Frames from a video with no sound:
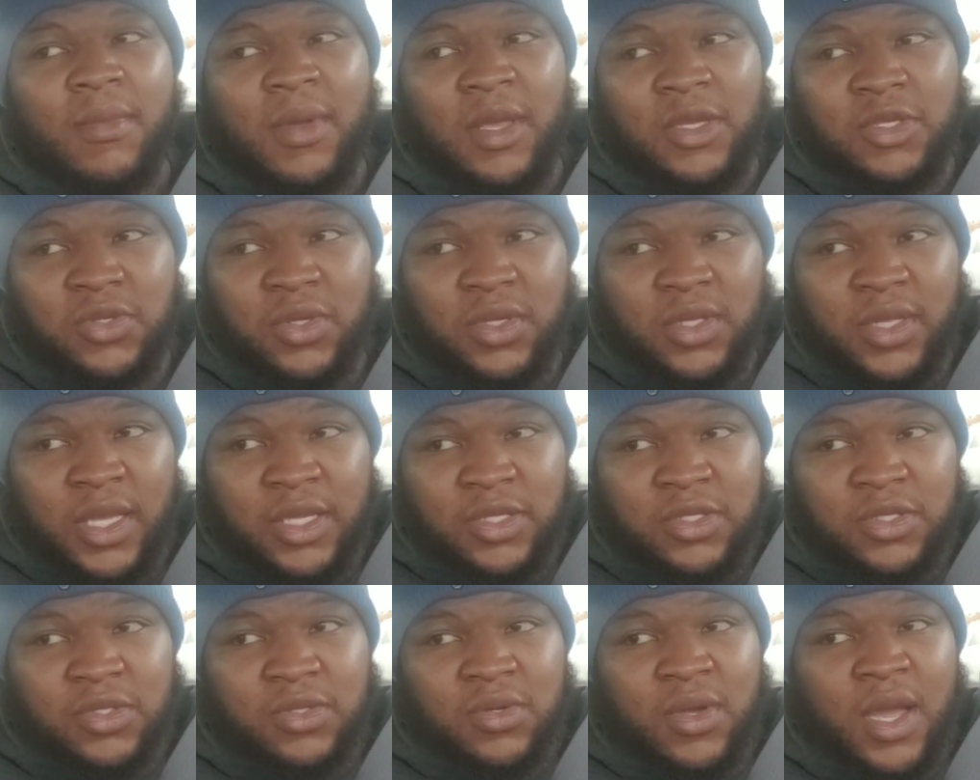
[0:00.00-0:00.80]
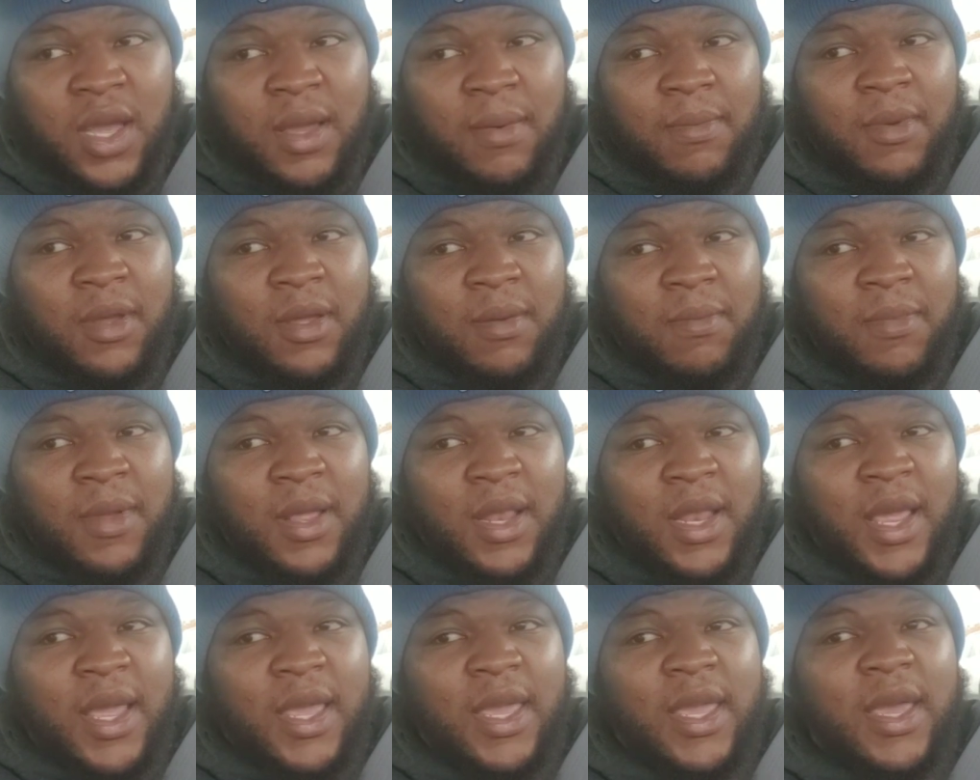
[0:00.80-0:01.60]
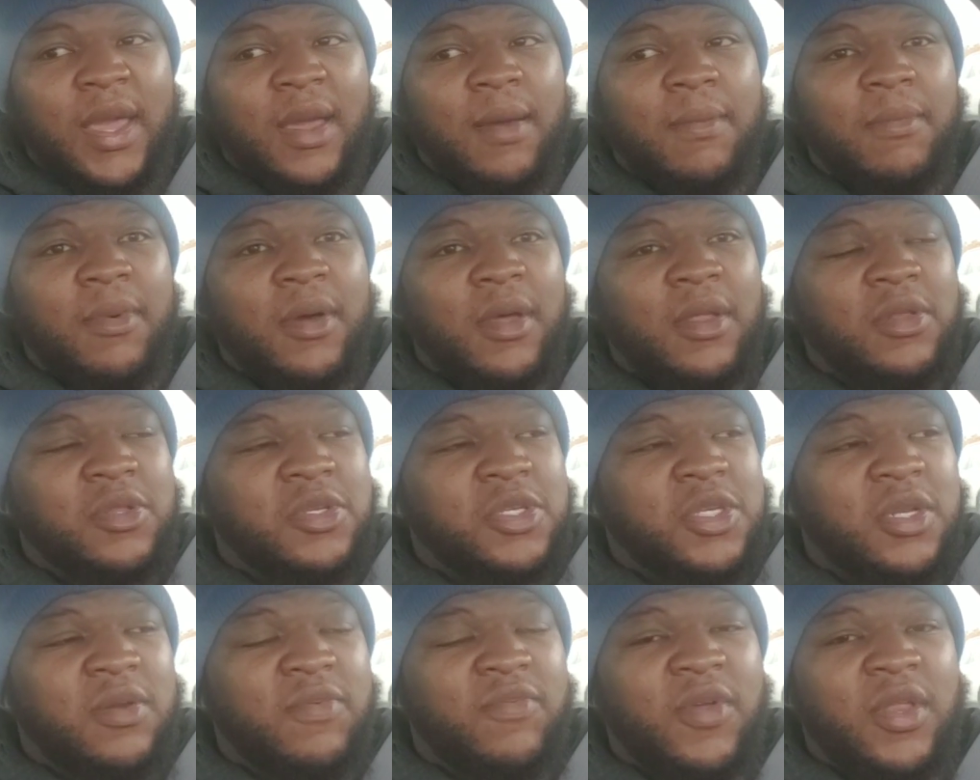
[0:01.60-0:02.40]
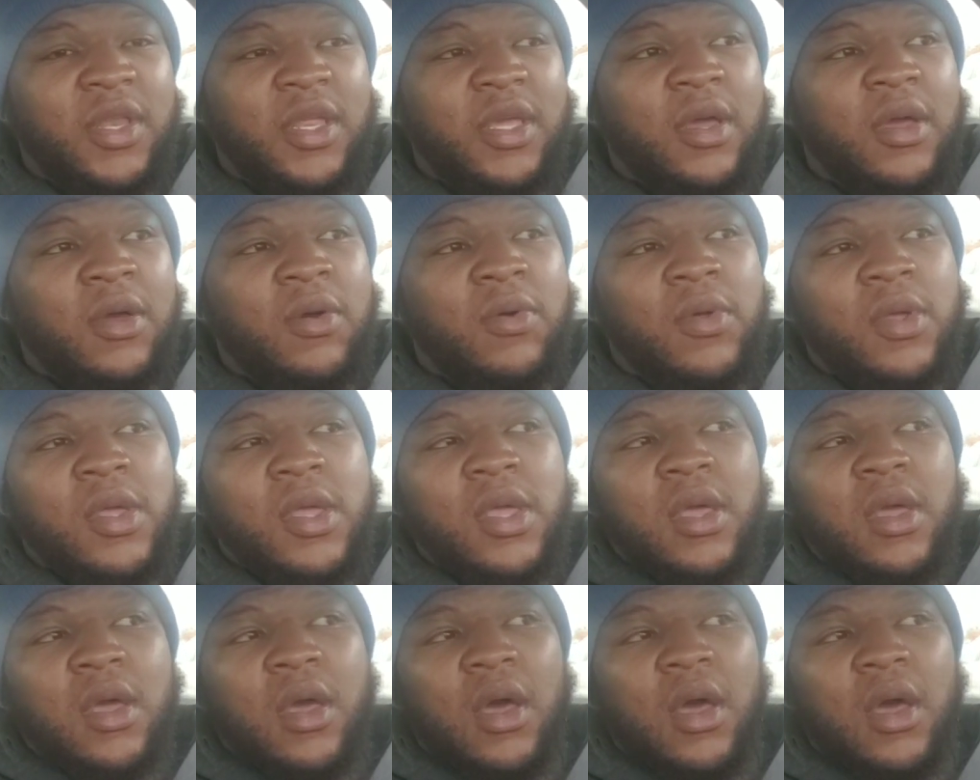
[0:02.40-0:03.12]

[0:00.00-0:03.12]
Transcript: Make sure you hit that subscribe button, bell icon button, share the video.